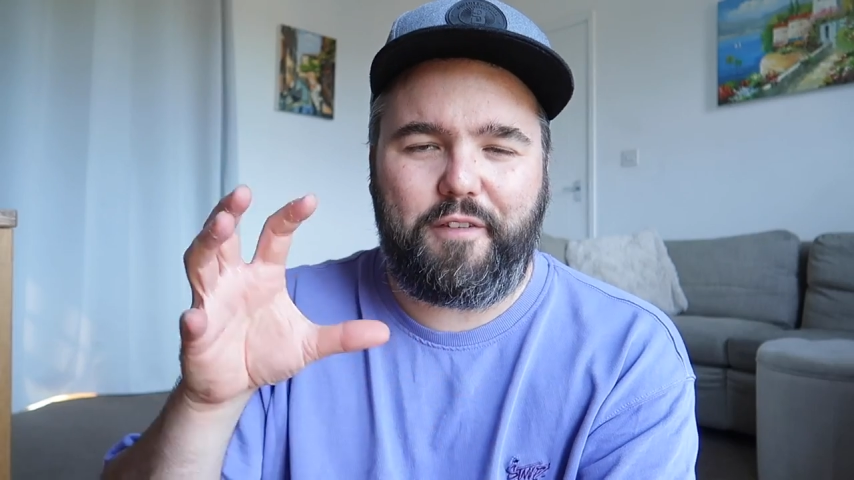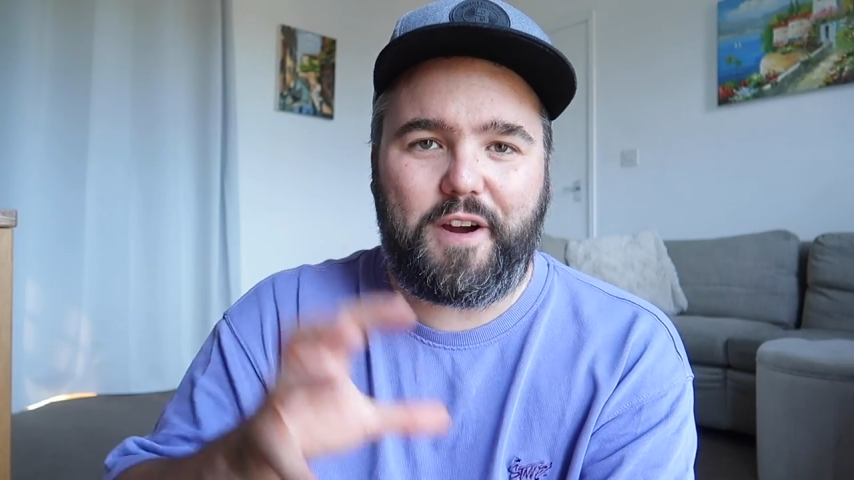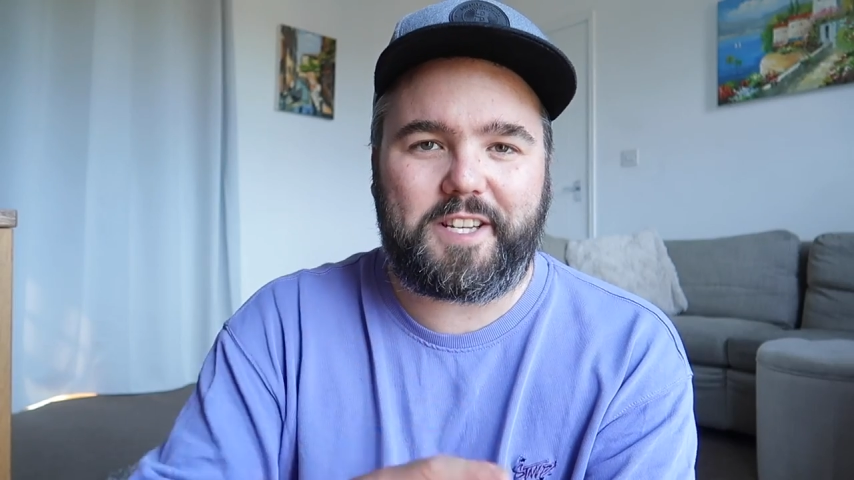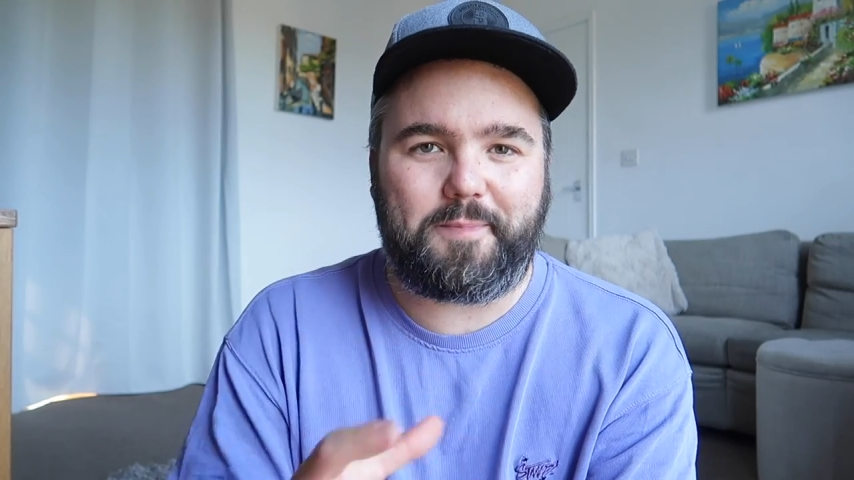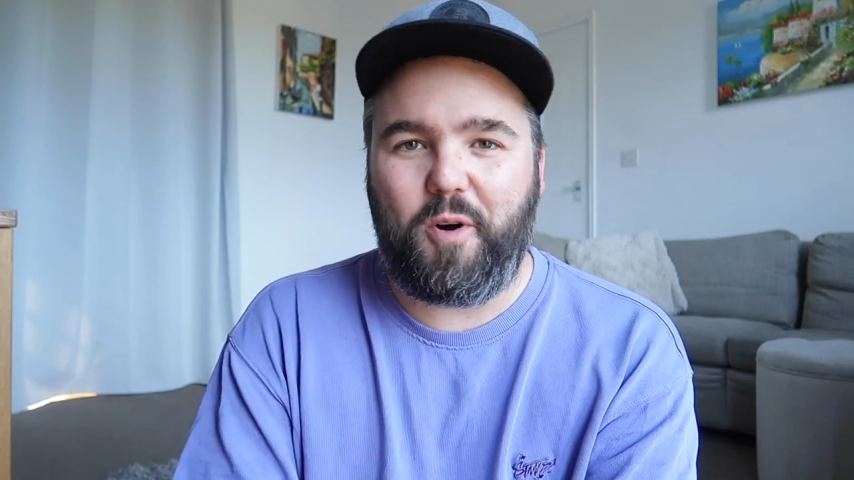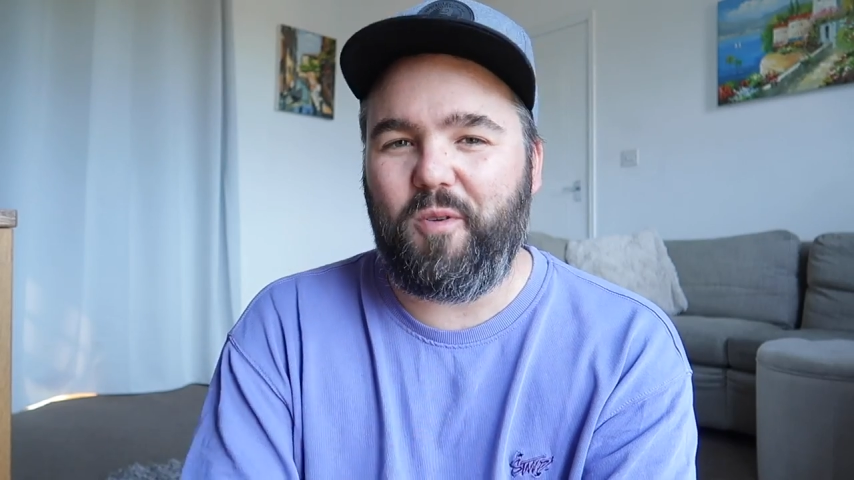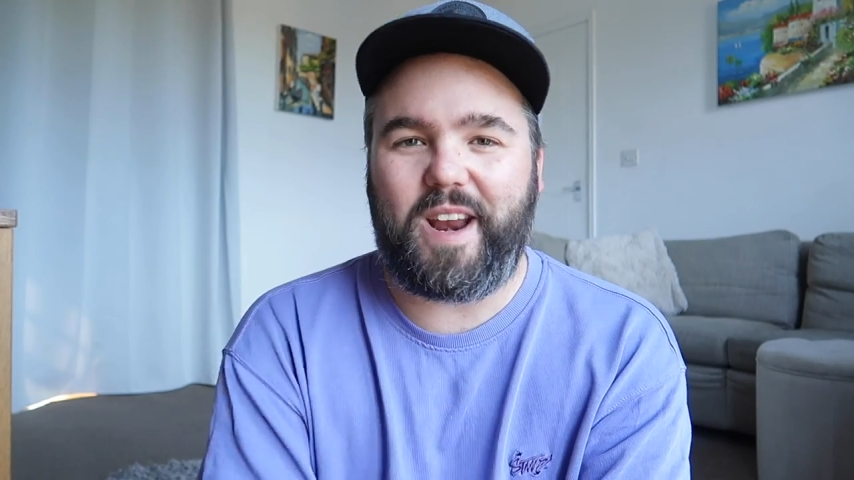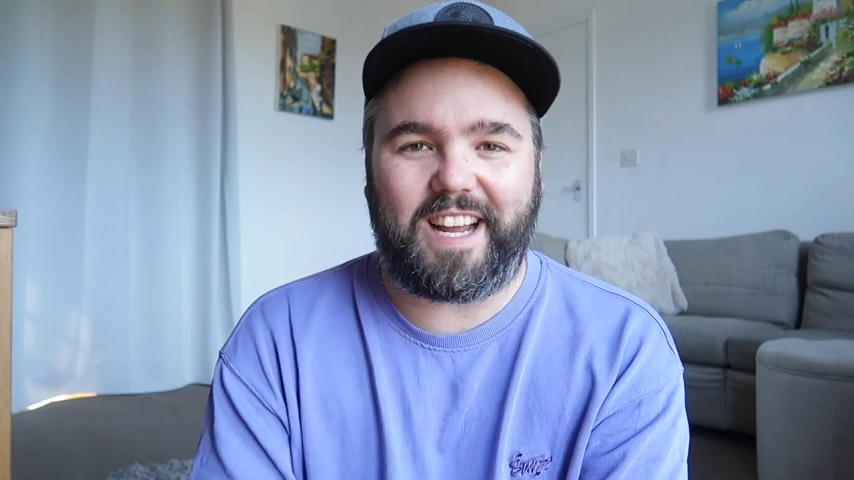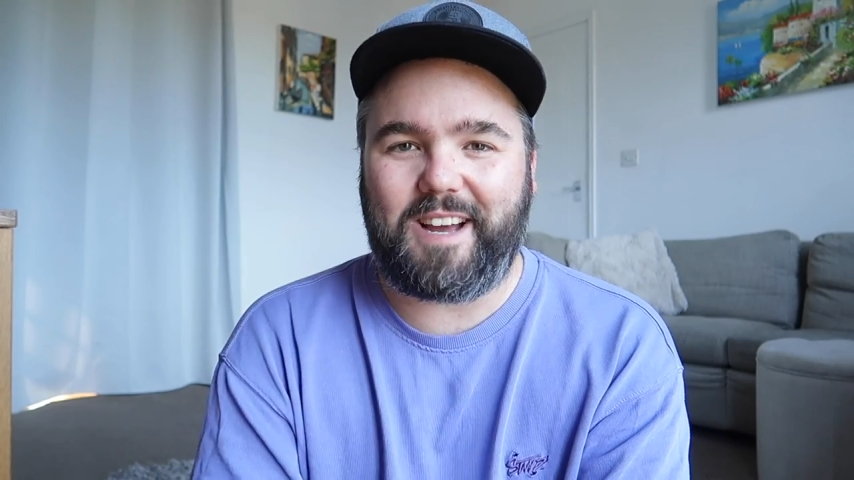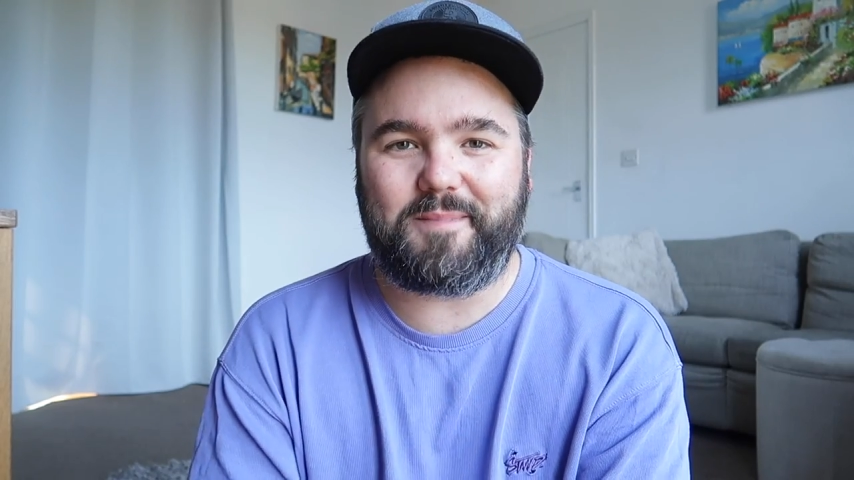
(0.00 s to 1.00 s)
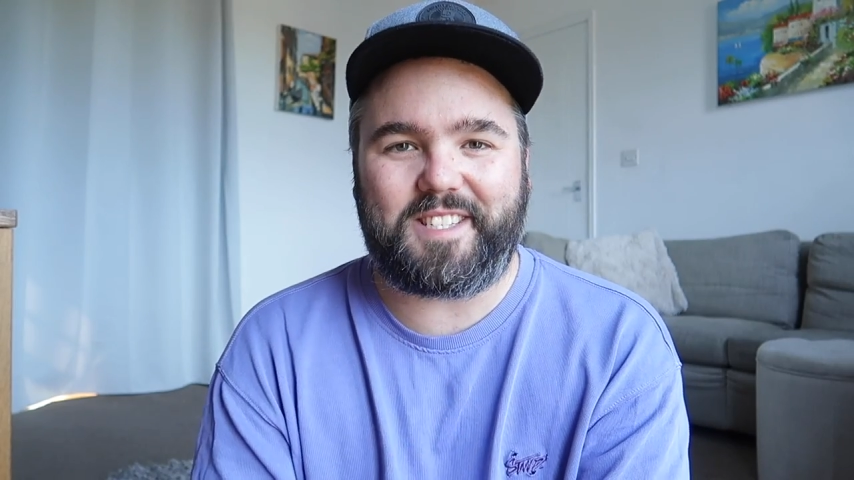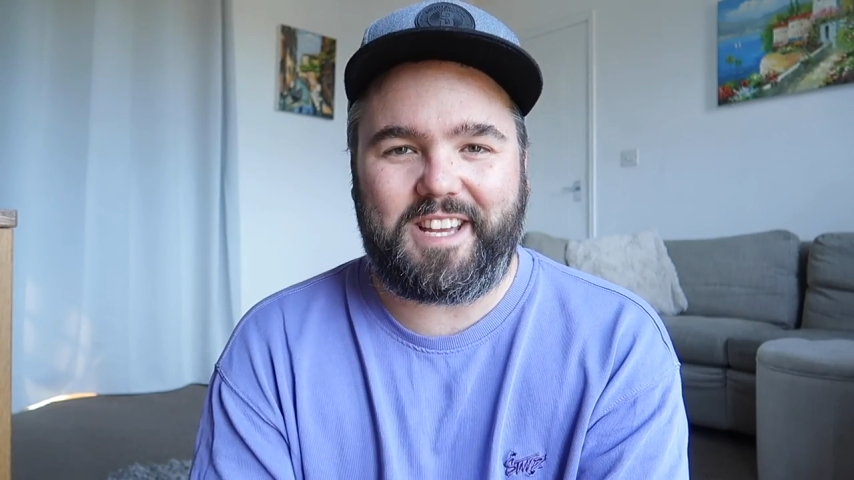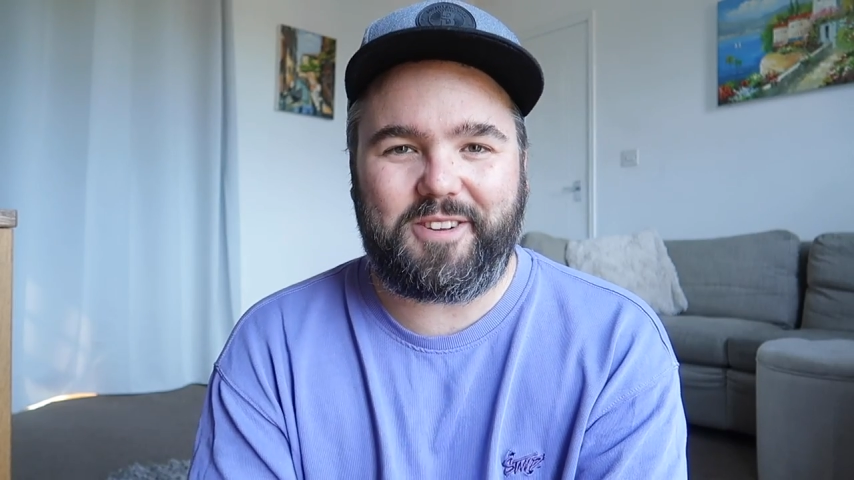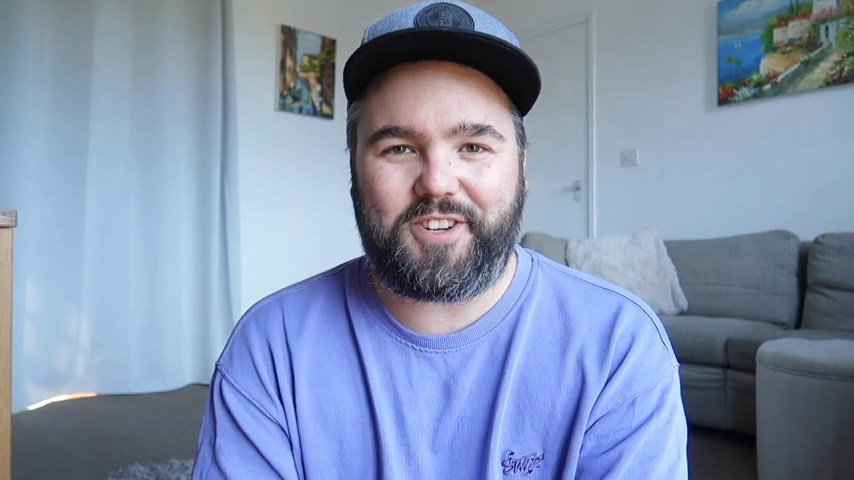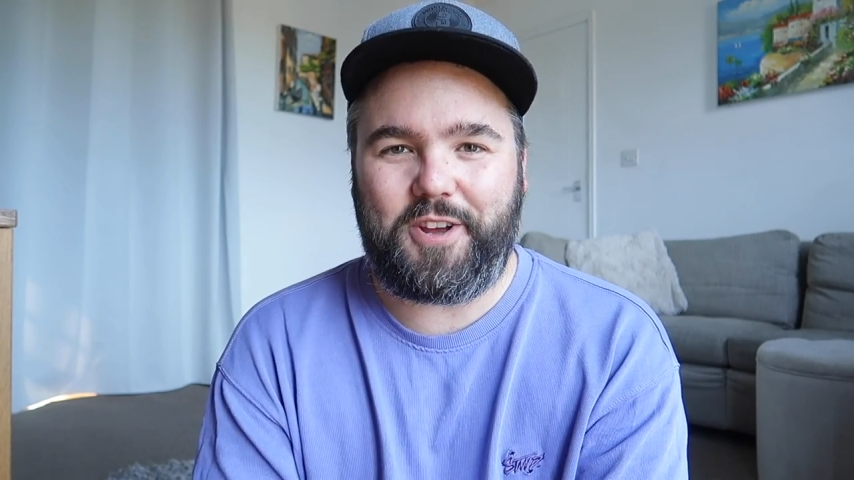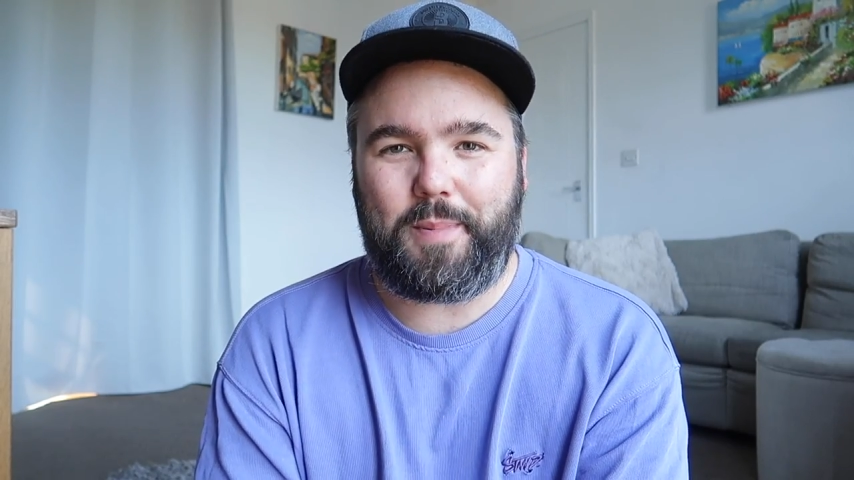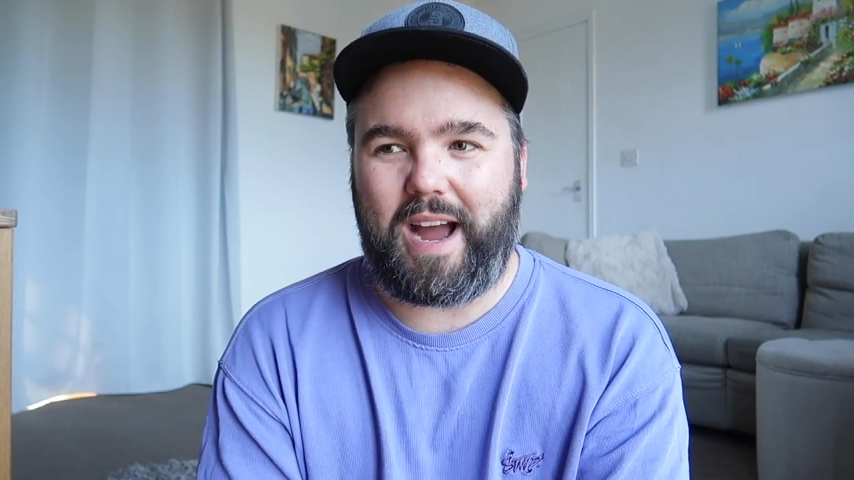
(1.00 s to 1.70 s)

very small when it comes to YouTube.